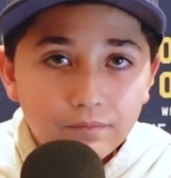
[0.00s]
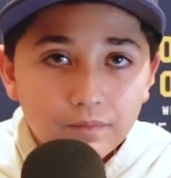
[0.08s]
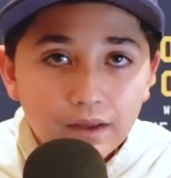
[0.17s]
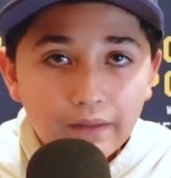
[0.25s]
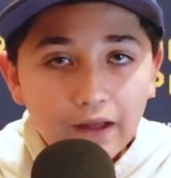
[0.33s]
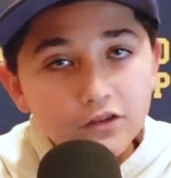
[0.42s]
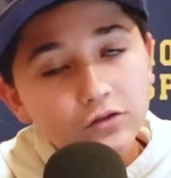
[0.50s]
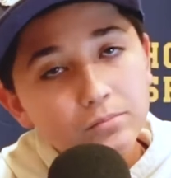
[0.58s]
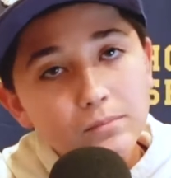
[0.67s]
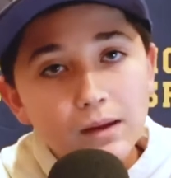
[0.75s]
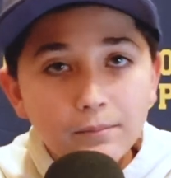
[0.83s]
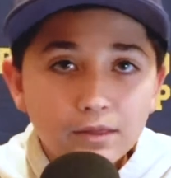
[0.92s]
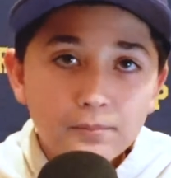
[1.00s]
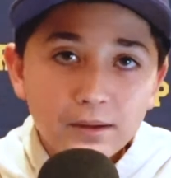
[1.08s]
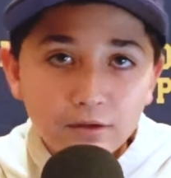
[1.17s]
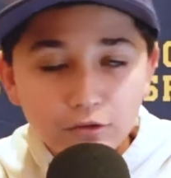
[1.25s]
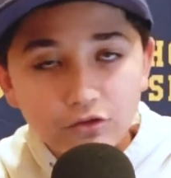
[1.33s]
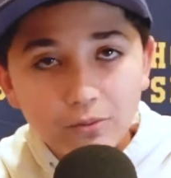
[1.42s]
and that's maybe the
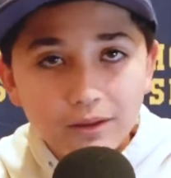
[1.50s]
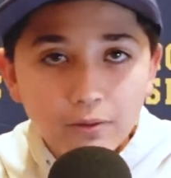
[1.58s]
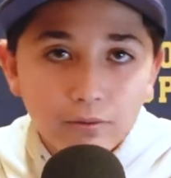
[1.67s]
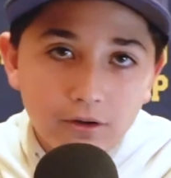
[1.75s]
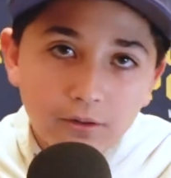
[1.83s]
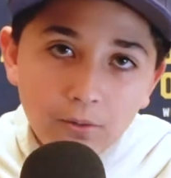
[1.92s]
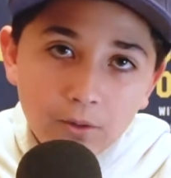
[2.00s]
main reason why they won.